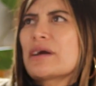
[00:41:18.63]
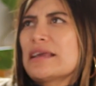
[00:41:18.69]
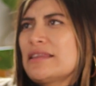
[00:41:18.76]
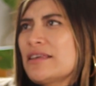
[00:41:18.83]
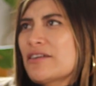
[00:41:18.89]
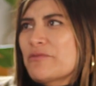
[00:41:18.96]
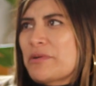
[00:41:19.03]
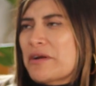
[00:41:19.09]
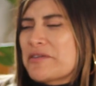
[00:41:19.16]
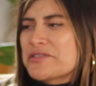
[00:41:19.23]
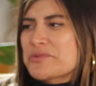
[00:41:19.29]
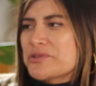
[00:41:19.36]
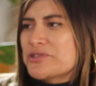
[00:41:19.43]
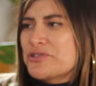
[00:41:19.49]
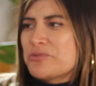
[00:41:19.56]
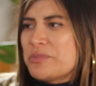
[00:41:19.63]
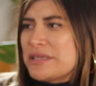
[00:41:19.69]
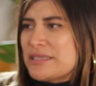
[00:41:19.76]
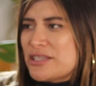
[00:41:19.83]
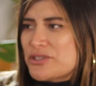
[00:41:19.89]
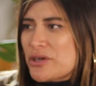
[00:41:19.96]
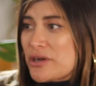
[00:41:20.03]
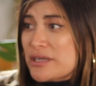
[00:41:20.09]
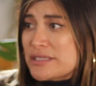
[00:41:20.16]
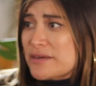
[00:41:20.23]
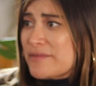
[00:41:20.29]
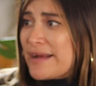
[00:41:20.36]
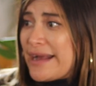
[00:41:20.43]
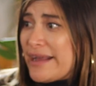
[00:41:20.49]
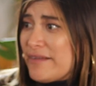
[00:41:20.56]
I think our parents were too busy trying to
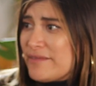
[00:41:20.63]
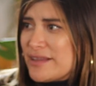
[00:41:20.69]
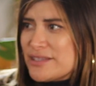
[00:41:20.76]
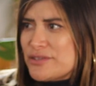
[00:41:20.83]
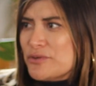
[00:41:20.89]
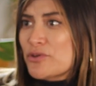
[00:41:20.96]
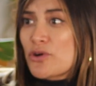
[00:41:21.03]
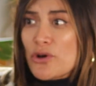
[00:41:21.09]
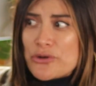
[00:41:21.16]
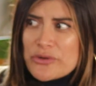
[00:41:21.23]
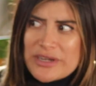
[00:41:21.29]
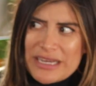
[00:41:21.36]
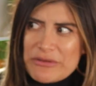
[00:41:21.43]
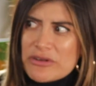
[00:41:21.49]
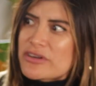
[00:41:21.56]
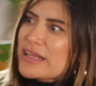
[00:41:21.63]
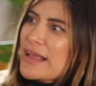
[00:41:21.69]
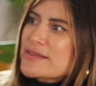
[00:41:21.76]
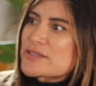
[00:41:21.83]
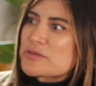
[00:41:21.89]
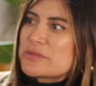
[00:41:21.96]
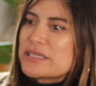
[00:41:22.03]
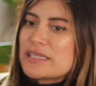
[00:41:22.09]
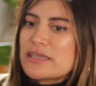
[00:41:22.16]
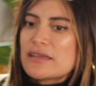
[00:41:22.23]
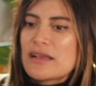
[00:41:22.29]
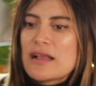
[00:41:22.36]
survive than to go to a neighborhood council meeting.